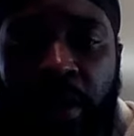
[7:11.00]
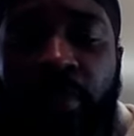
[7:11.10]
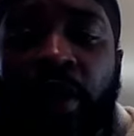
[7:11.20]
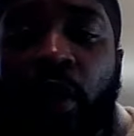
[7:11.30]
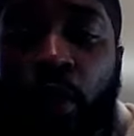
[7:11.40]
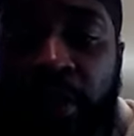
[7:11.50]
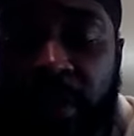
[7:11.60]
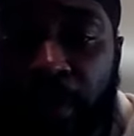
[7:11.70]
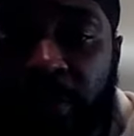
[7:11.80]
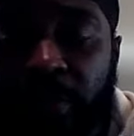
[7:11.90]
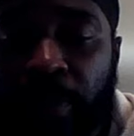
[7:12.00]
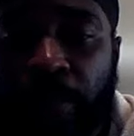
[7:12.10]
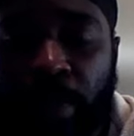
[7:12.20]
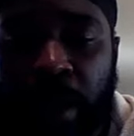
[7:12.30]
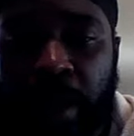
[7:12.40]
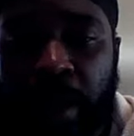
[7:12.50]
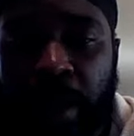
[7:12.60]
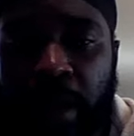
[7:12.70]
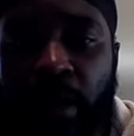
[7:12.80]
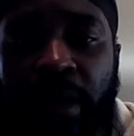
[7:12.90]
that we're supposed to be praying,
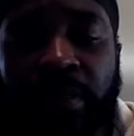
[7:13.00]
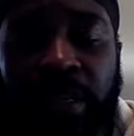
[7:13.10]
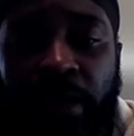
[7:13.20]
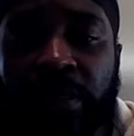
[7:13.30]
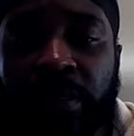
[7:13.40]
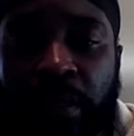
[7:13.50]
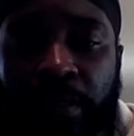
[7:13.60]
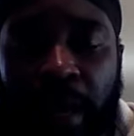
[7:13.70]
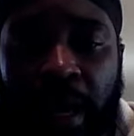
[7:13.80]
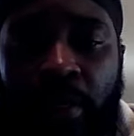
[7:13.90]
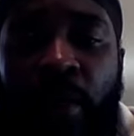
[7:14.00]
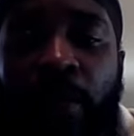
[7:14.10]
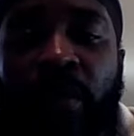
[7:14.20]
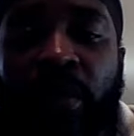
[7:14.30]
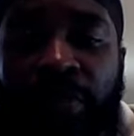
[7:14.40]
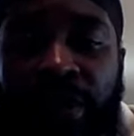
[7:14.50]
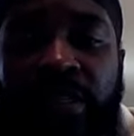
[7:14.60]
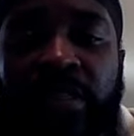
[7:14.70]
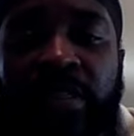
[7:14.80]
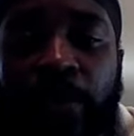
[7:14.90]
and we have to keep this in mind because this
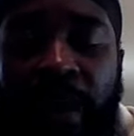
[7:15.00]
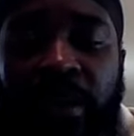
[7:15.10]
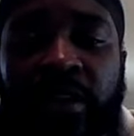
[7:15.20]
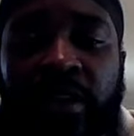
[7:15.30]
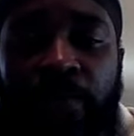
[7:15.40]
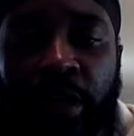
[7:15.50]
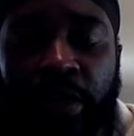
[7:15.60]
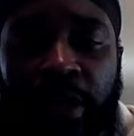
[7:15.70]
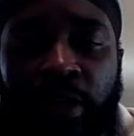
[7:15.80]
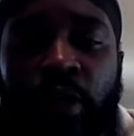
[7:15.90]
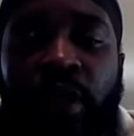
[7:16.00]
is about a community.